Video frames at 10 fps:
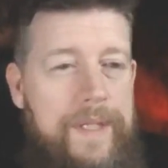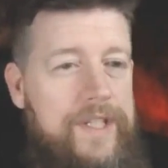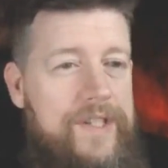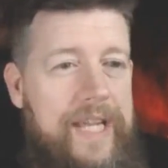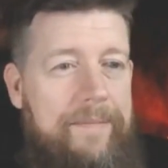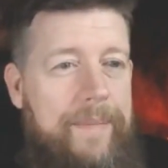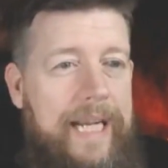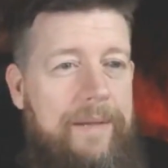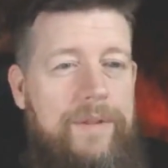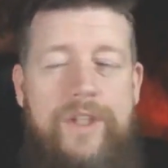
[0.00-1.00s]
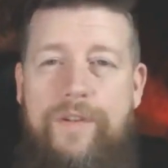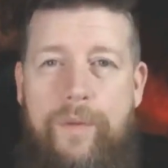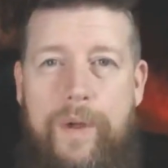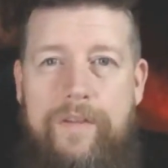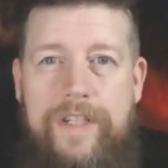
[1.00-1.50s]
but just haven't been able to
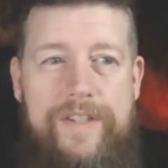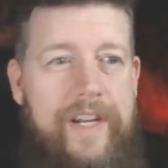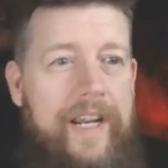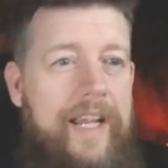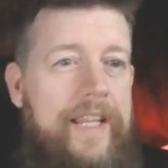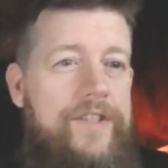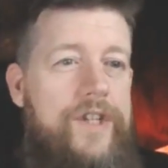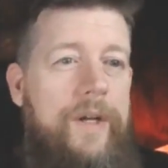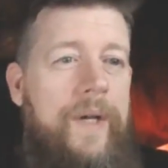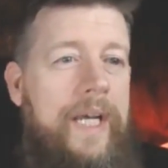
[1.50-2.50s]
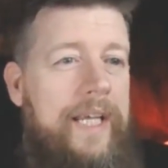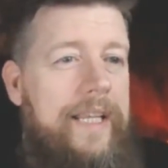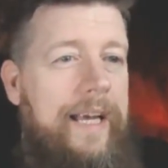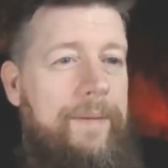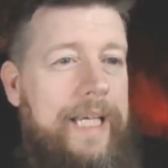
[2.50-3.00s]
for one reason and another. So
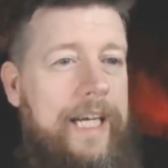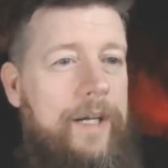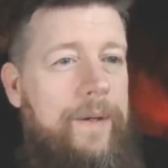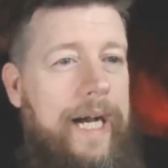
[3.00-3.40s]
there we go.